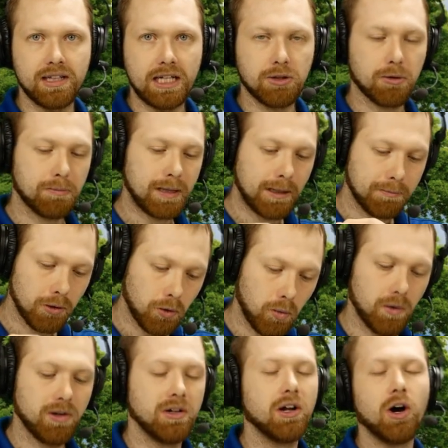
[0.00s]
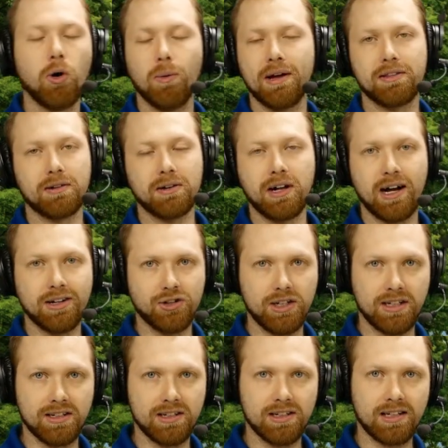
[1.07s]
These were people who would know whether or not
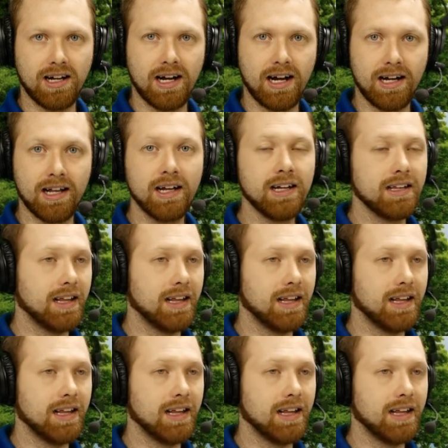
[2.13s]
Jesus died.